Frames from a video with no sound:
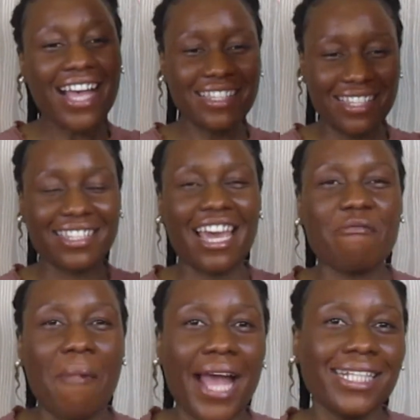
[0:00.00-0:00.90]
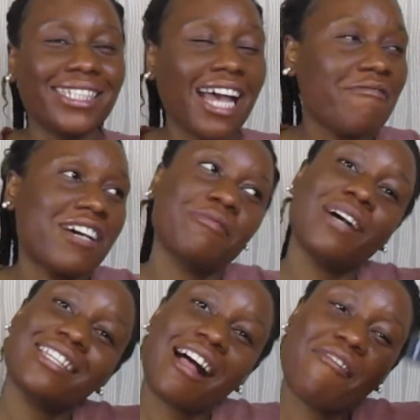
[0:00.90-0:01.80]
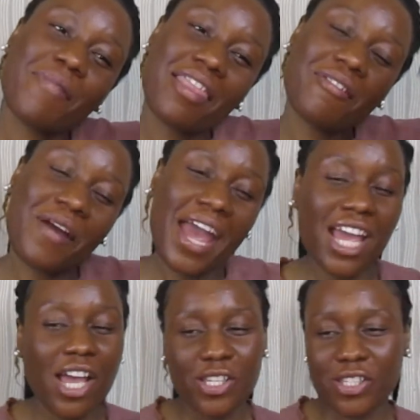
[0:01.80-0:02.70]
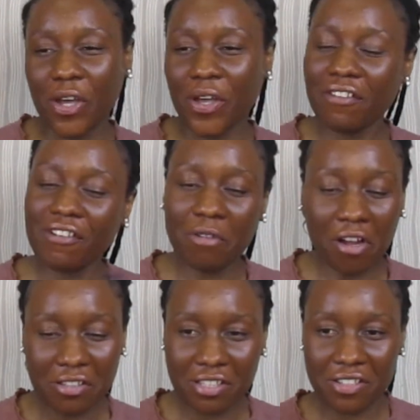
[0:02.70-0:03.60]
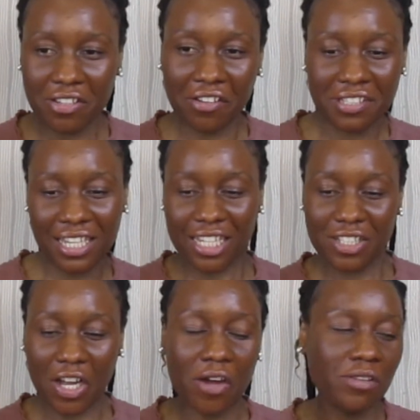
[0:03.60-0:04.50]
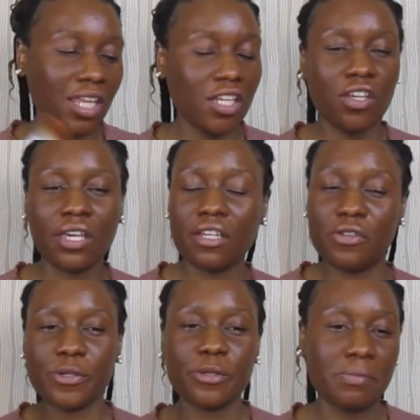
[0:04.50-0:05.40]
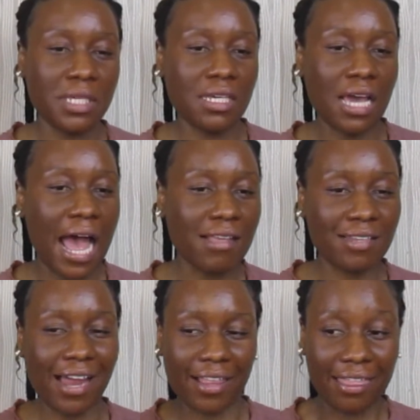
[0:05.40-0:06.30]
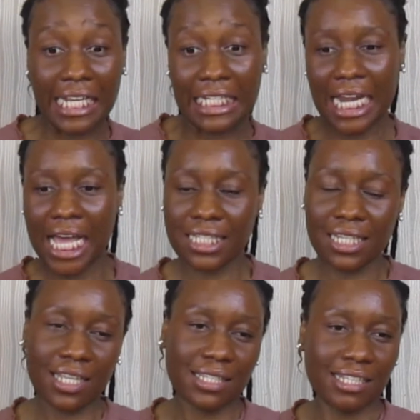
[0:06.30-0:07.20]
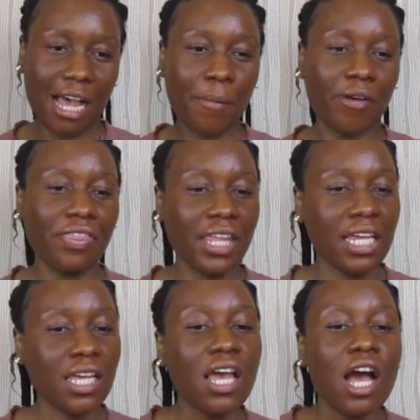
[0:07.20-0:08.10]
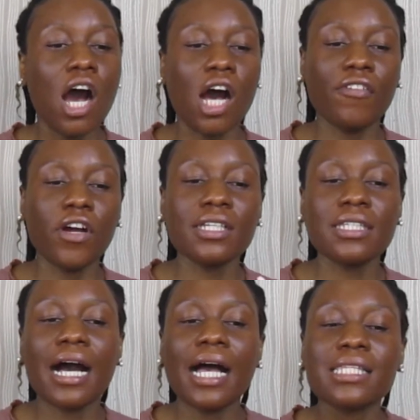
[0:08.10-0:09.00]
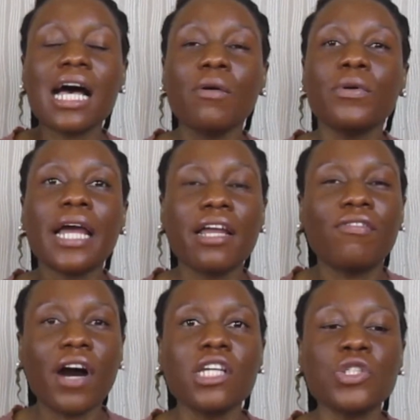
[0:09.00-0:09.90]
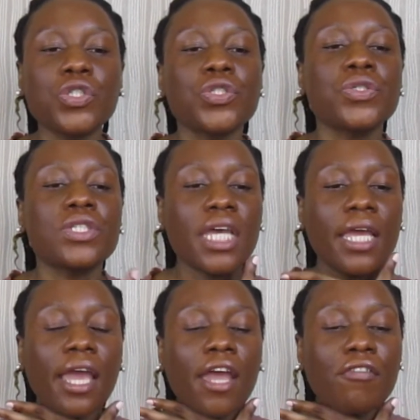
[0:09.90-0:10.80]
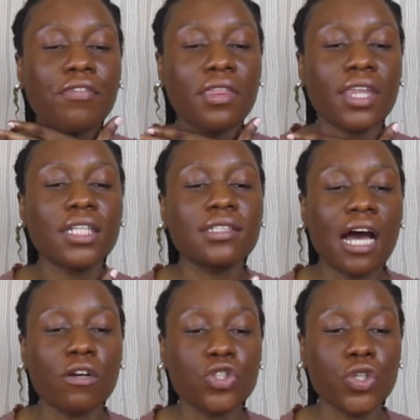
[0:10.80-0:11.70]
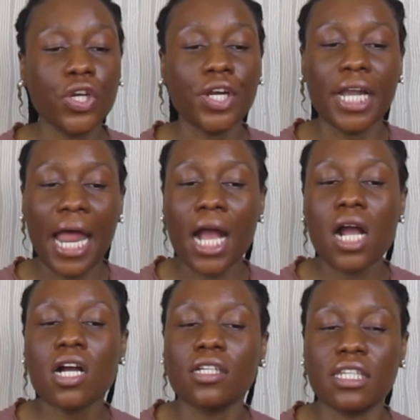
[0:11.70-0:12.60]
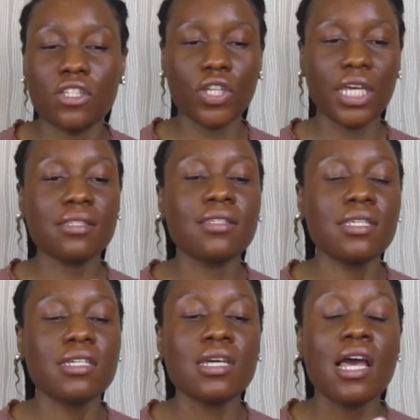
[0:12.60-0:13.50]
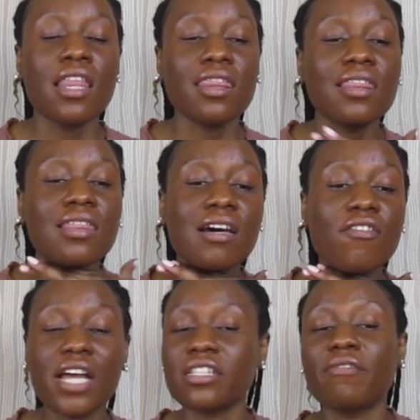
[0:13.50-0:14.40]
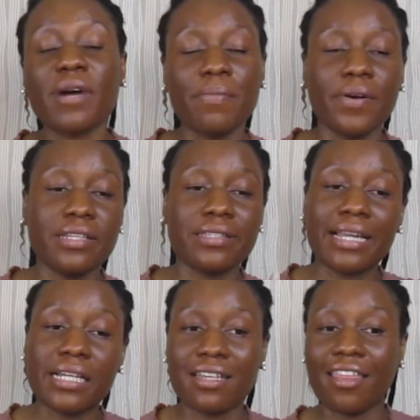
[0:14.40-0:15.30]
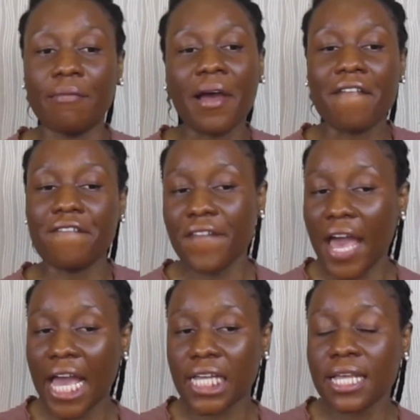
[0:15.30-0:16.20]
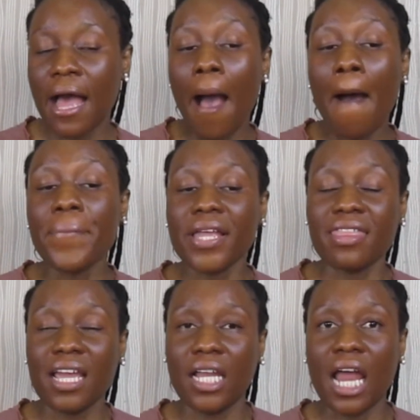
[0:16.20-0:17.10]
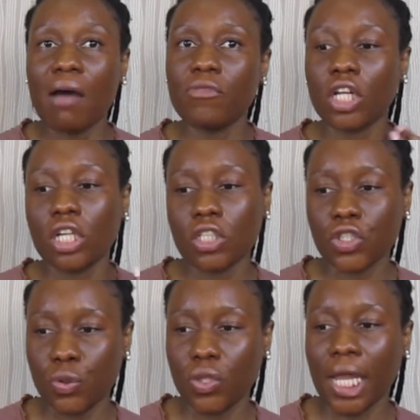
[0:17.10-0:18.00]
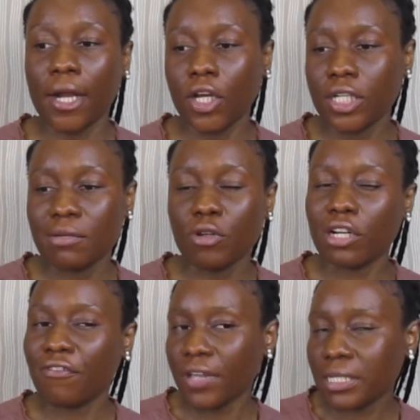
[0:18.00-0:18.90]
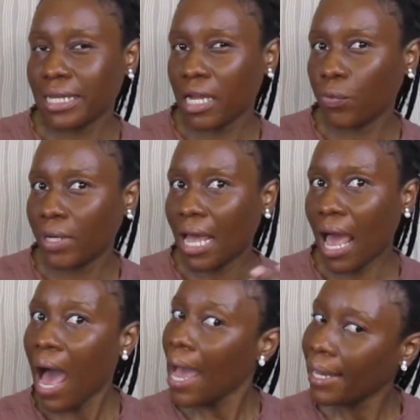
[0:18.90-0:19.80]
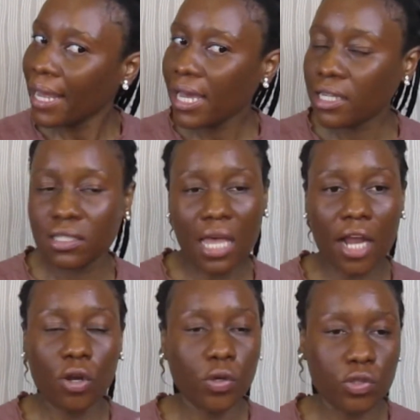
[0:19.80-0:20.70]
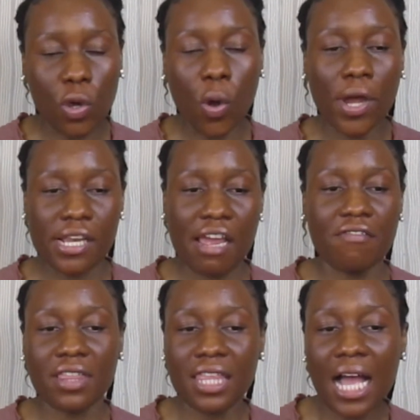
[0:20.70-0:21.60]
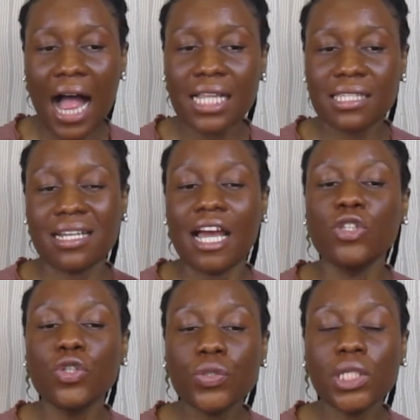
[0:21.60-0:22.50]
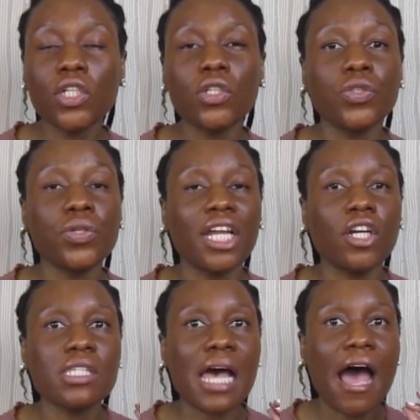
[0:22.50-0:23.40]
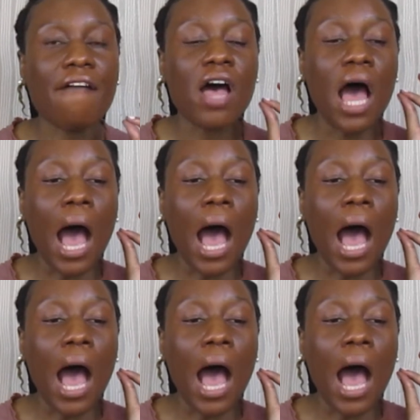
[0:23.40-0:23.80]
Sis can match. I match myself, by the way. So if I'm closer to your skin tone, then you can use me as like that testing type of thingy. Of course, guys, I would advise you to take everything down to your neck, because as you can see, the rest of my body is lighter than my face. But then I'm not going to do that because I'm going to fix that when I highlight and contour and everything else. And I usually don't do that because I have